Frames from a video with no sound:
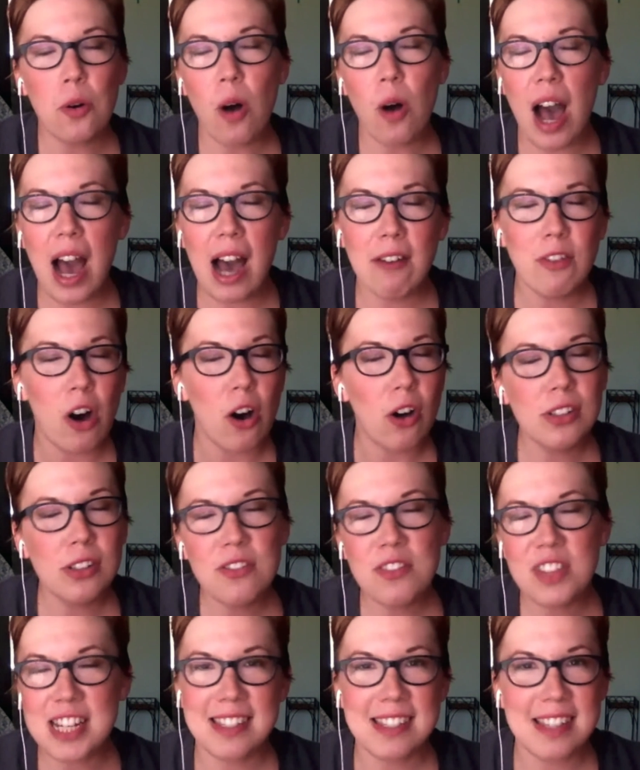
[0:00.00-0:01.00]
have all of
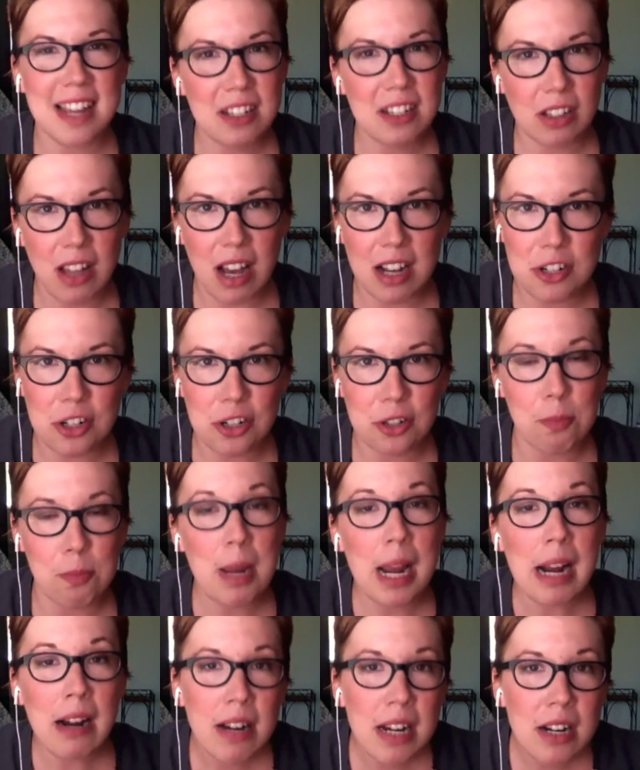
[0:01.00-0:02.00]
these psychological
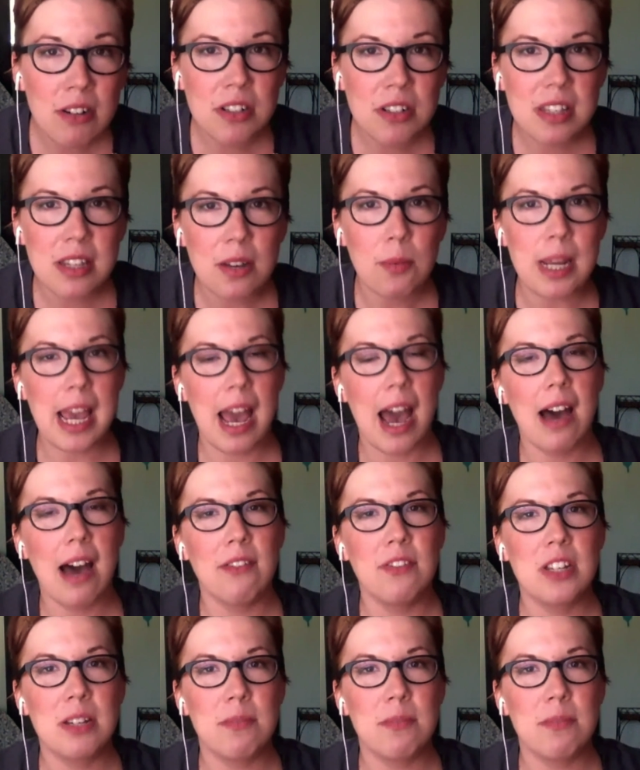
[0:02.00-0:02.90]
barriers that we have